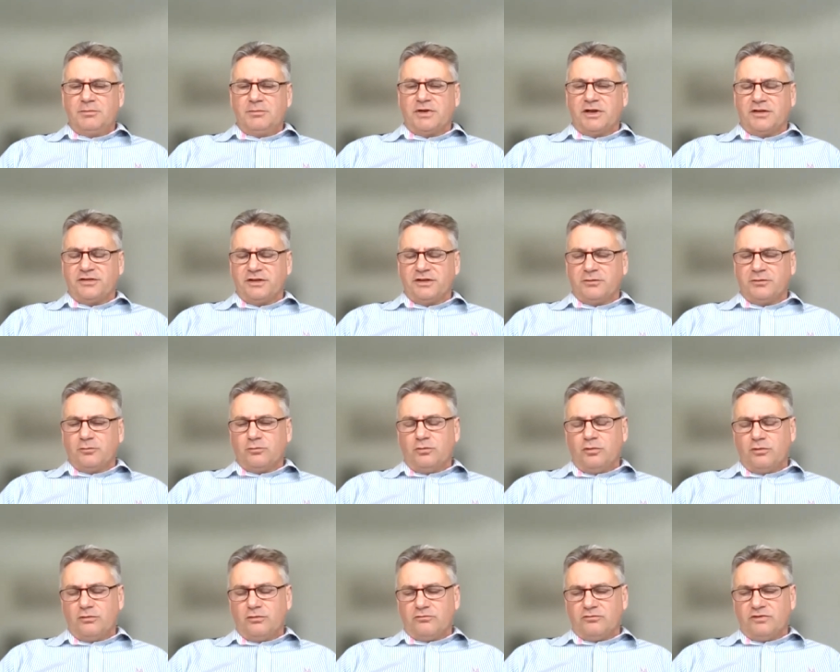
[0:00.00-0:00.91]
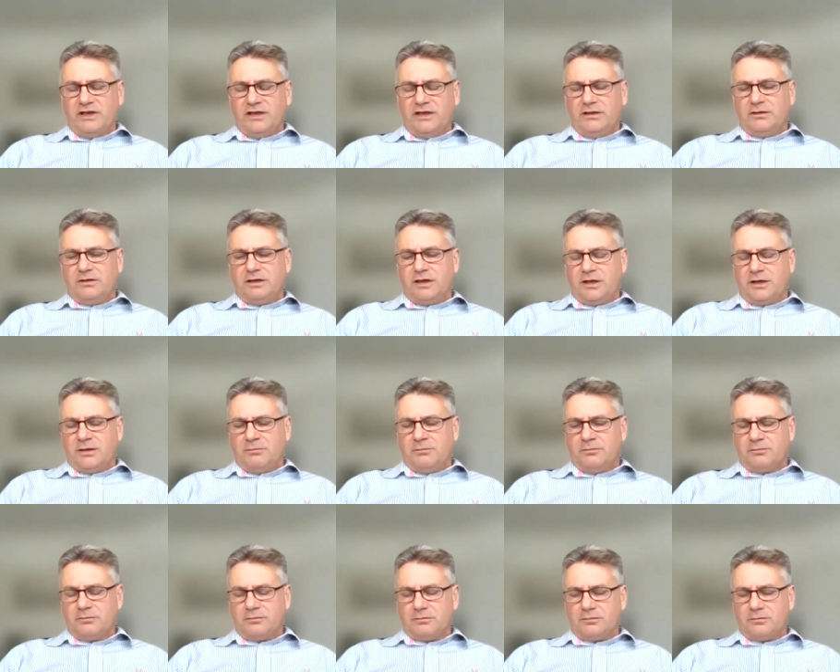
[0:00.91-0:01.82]
But I think what really
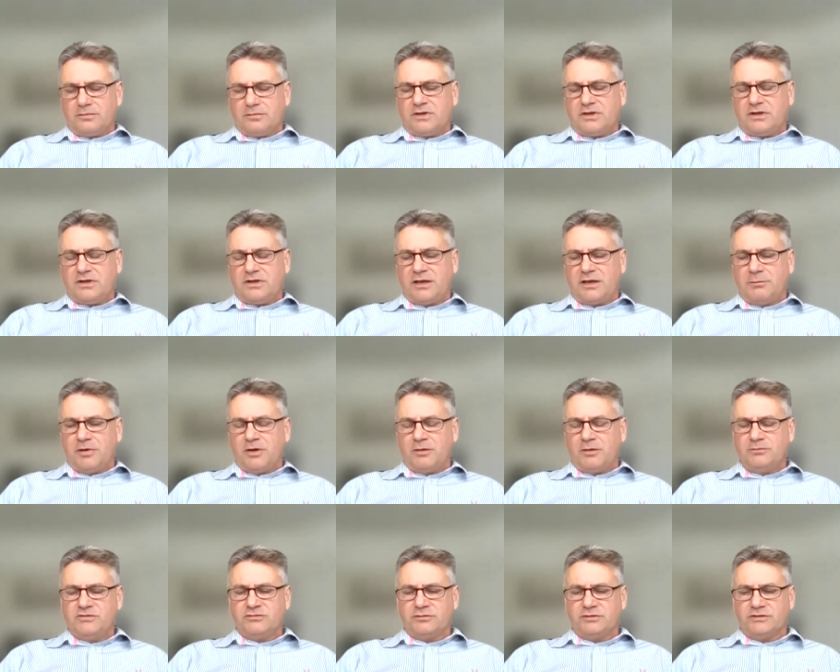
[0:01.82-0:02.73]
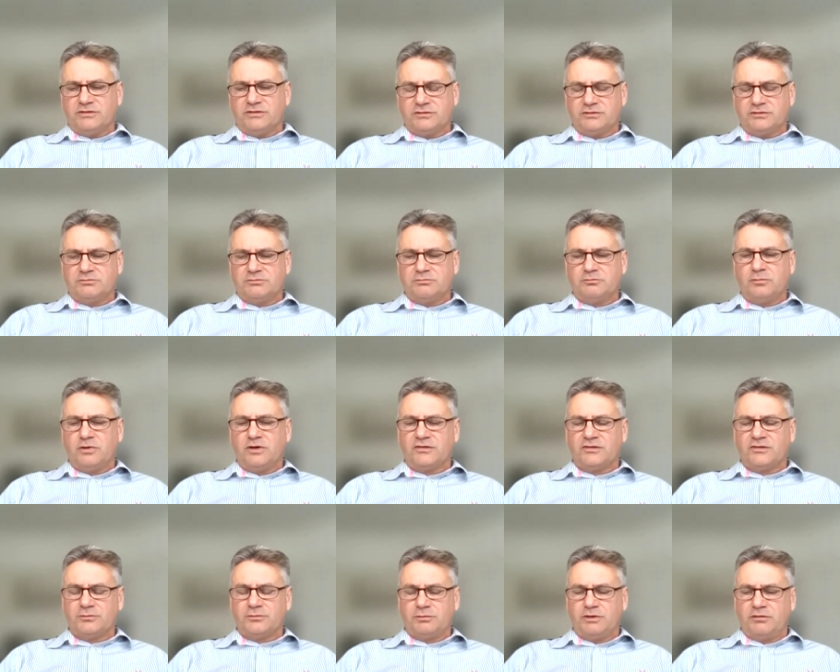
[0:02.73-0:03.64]
um, came home to us was,
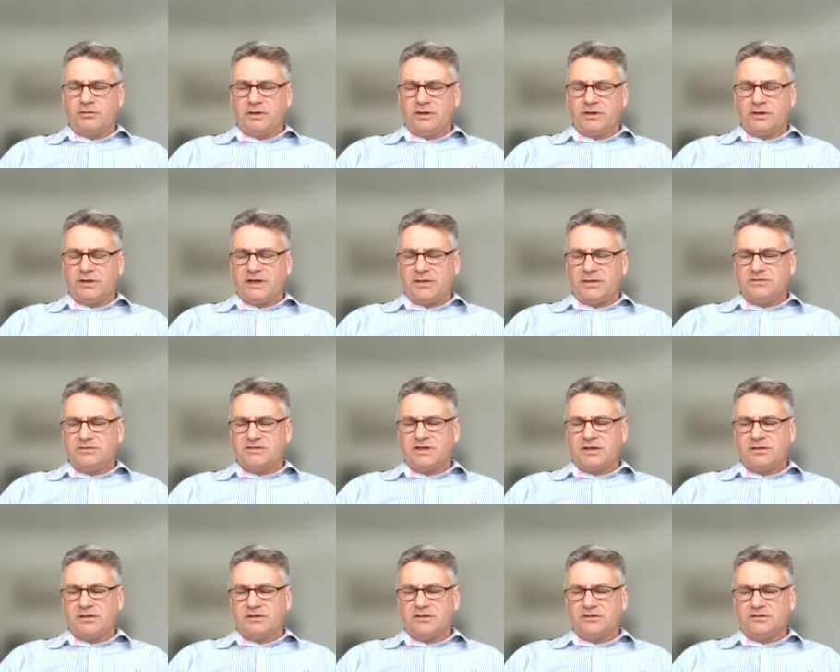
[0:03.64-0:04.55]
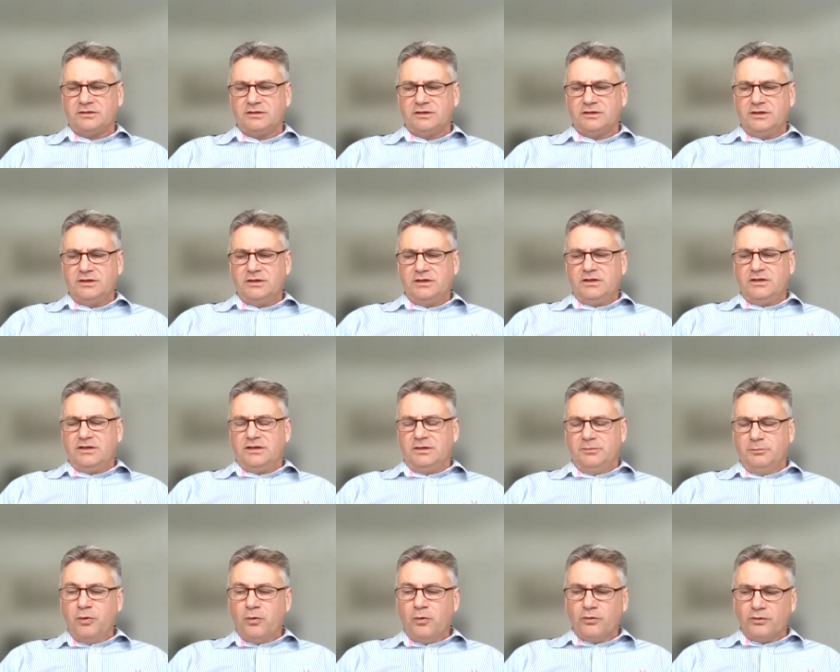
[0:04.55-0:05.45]
whilst we were in Cape Town, is the
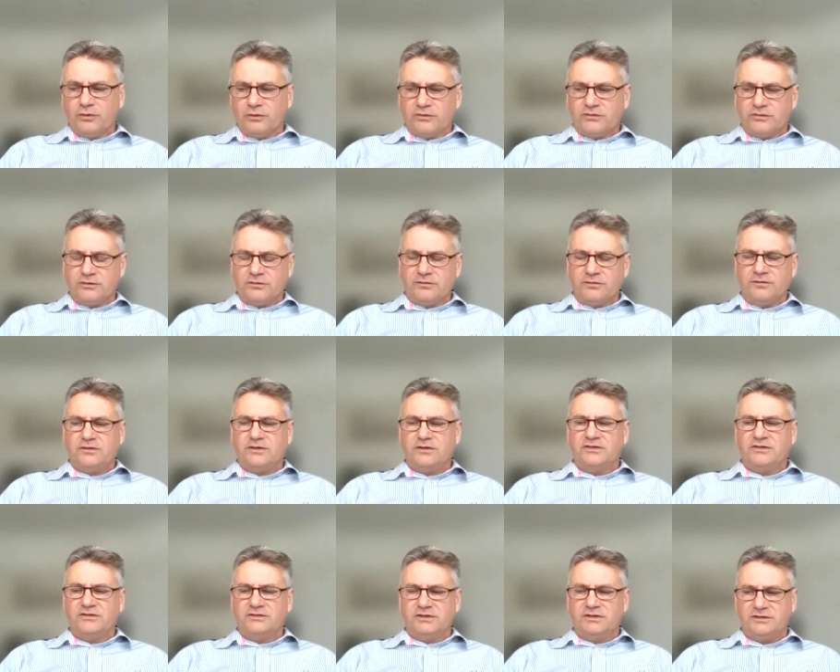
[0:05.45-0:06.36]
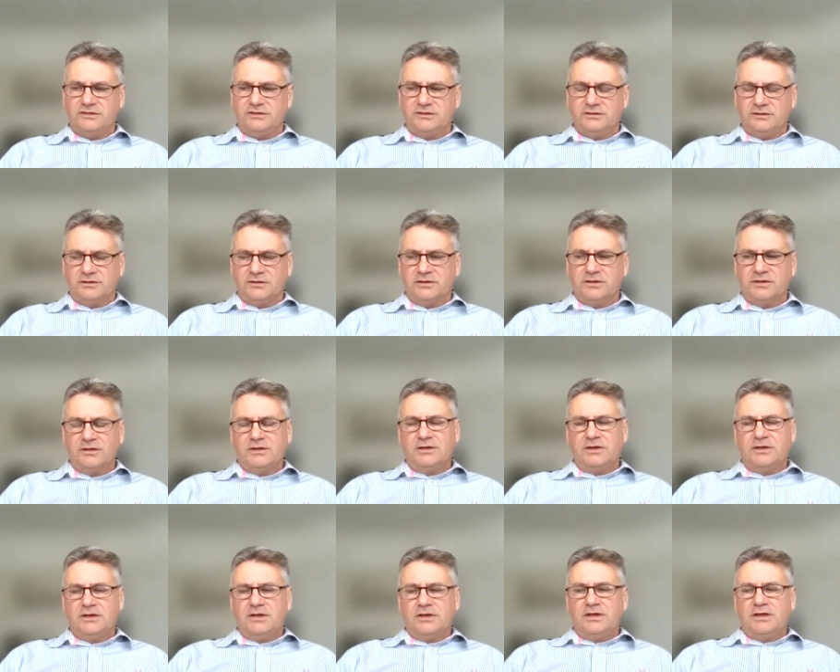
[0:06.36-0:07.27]
importance of the citizen.
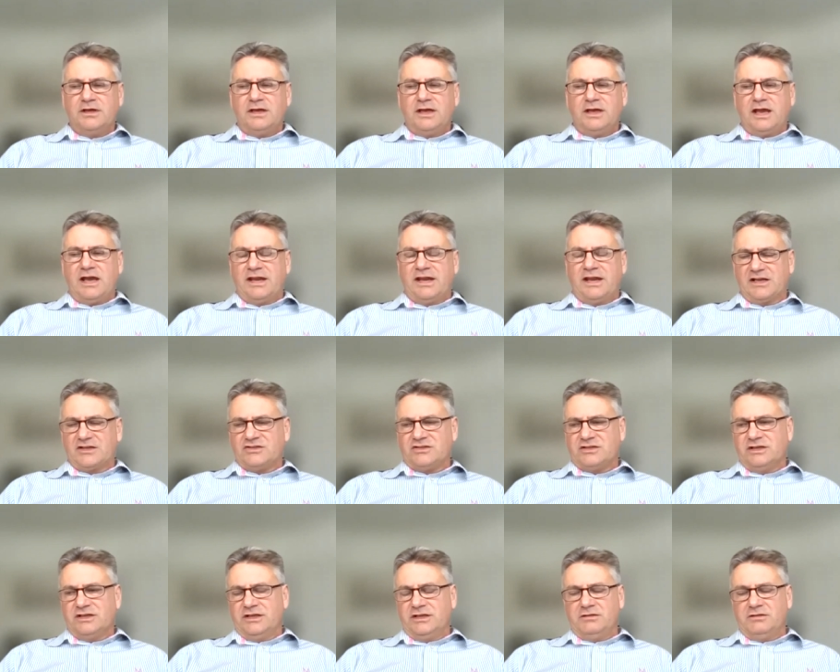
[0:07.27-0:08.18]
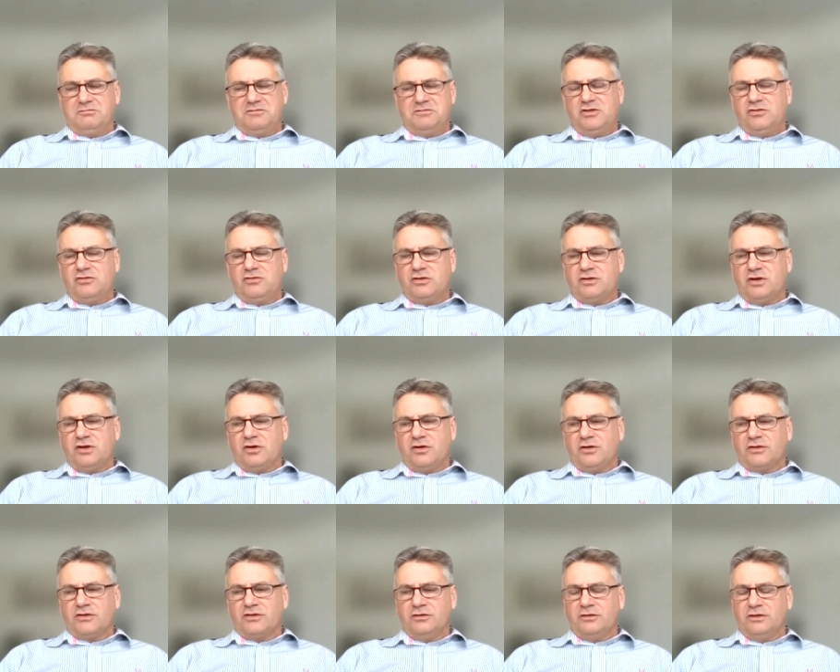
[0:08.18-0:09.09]
And actually, you could
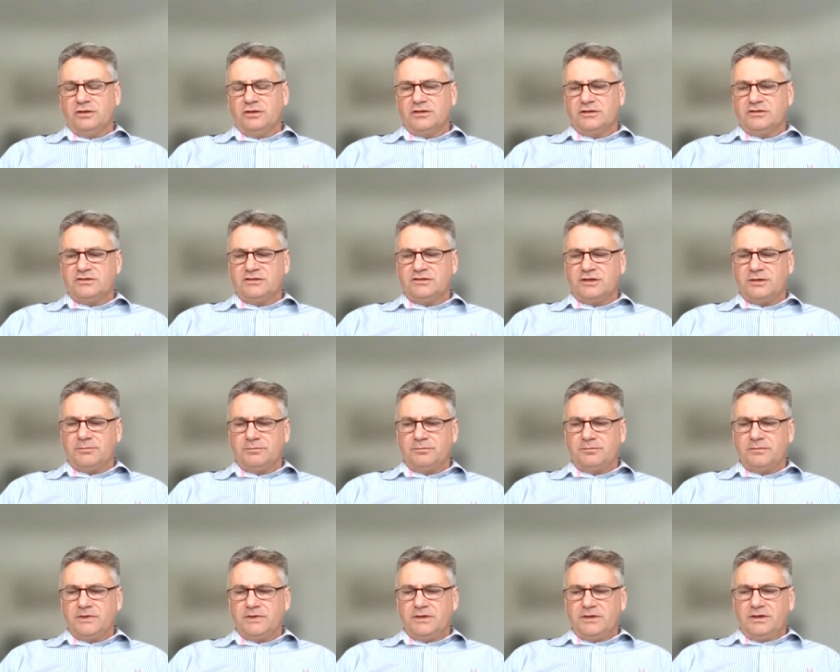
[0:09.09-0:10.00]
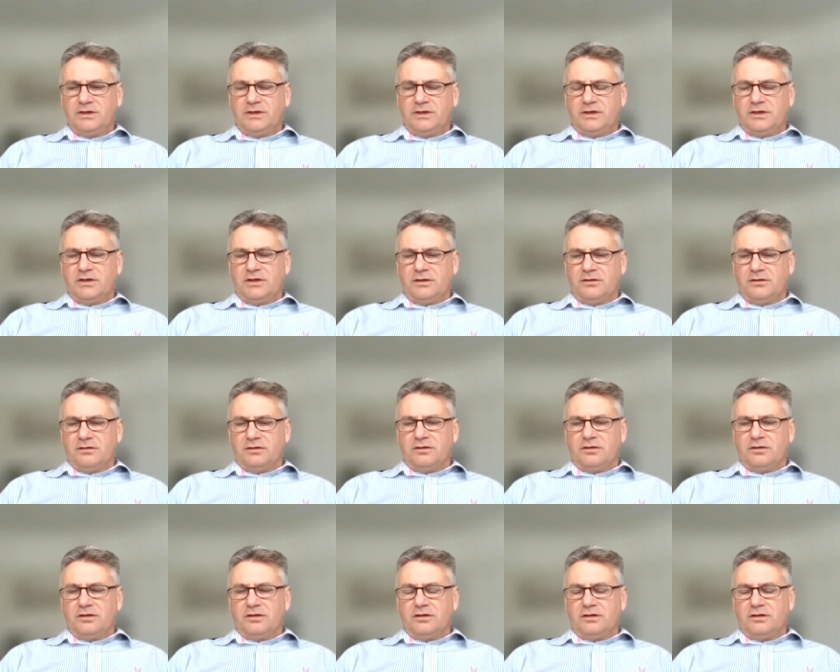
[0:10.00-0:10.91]
argue that um, you know,
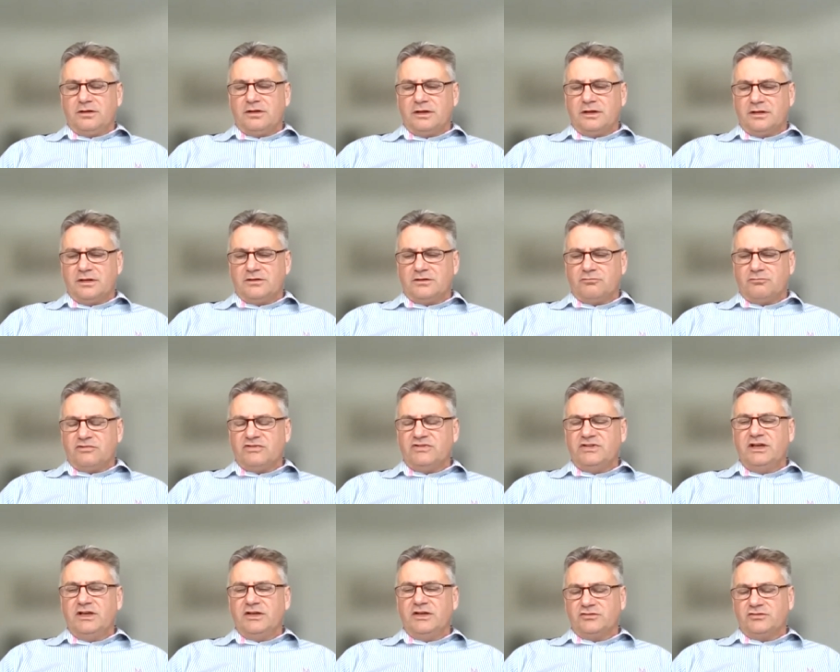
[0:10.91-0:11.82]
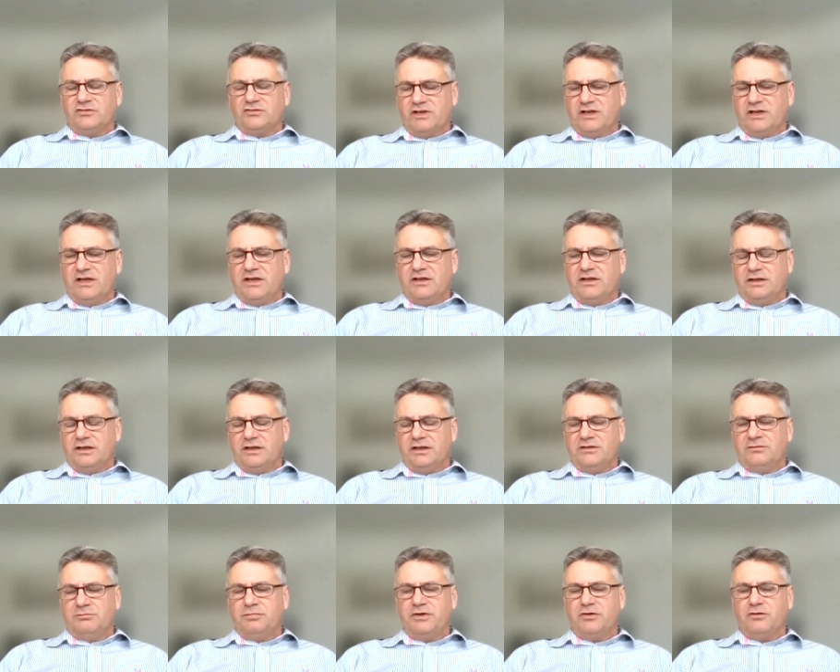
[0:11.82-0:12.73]
that resilience really
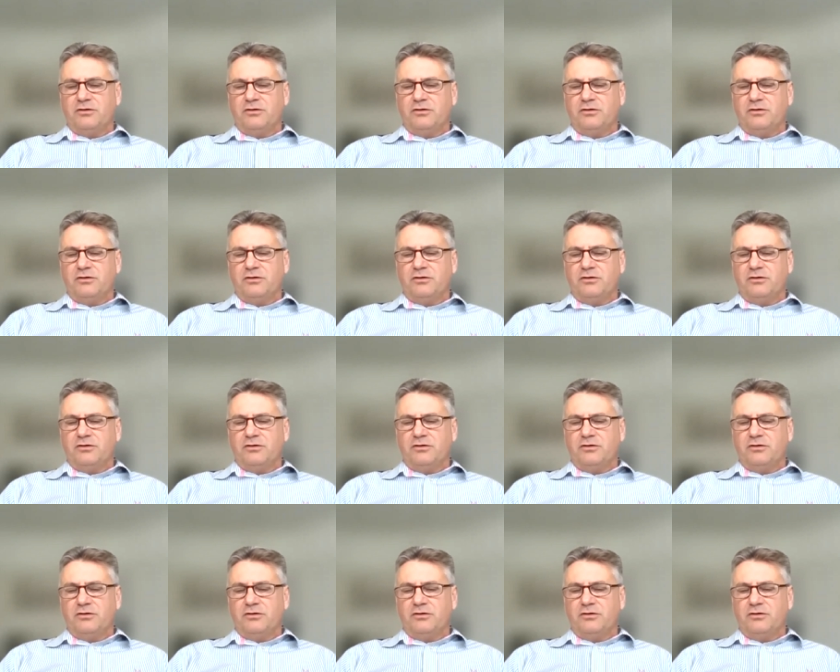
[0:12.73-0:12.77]
is